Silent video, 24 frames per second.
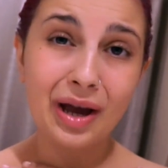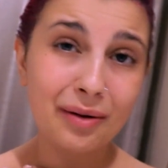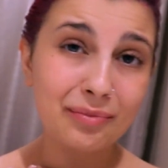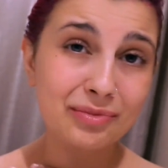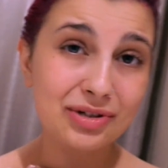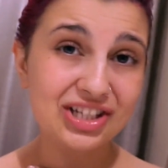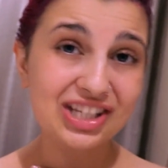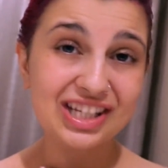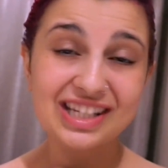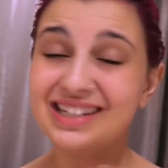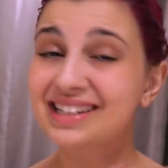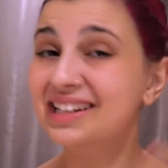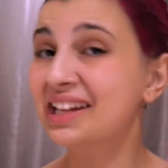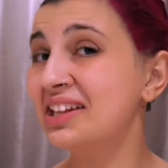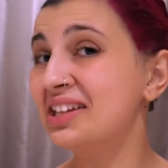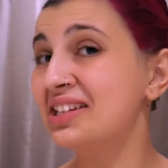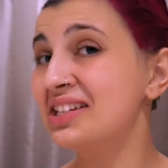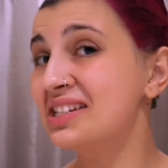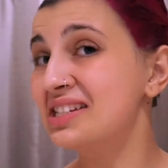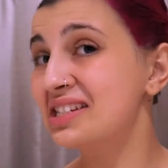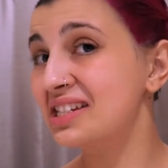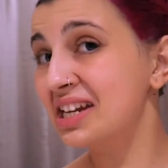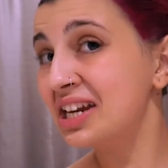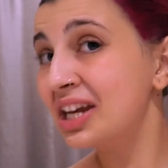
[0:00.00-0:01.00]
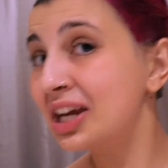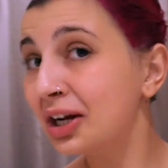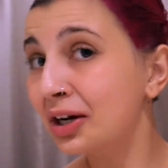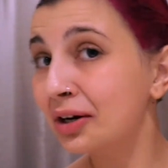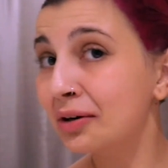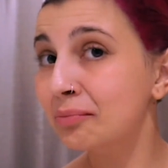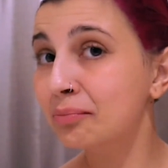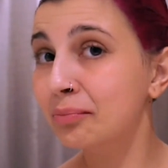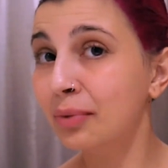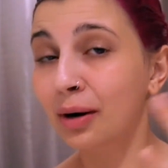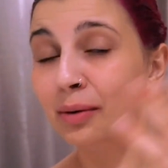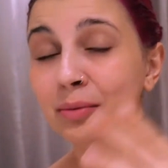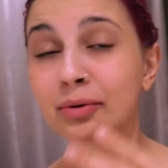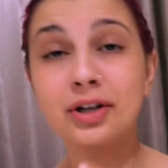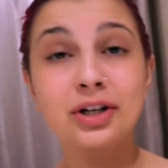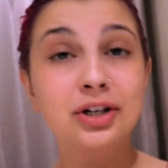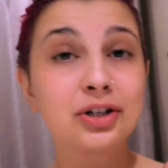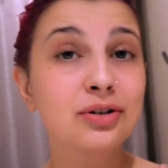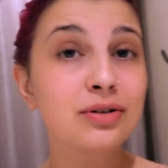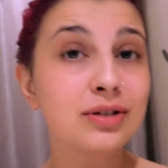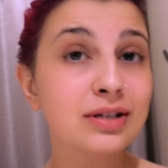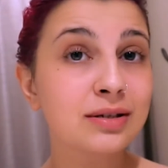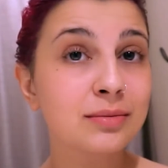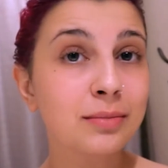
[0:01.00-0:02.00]
i'm just gonna let this sit here probably
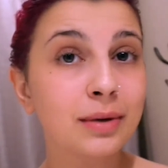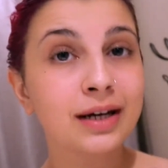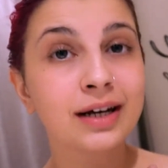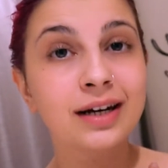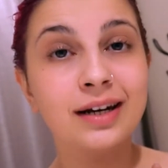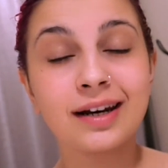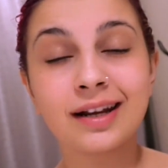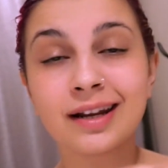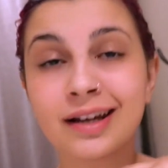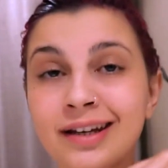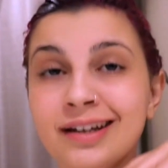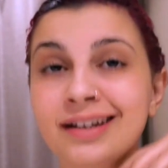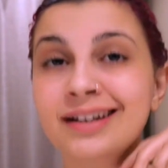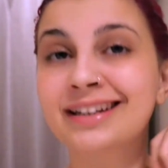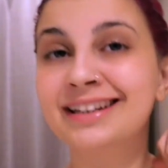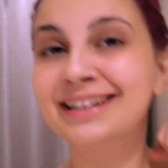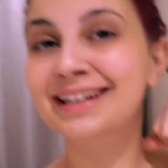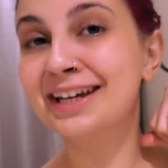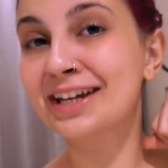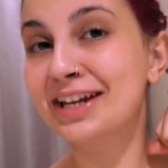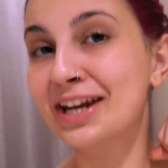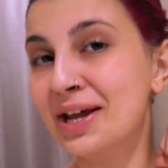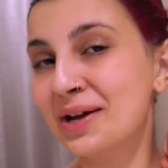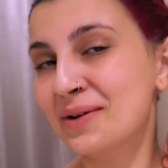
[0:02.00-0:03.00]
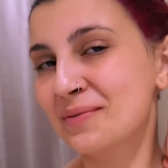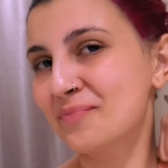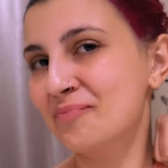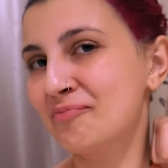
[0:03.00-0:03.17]
gonna do some editing and then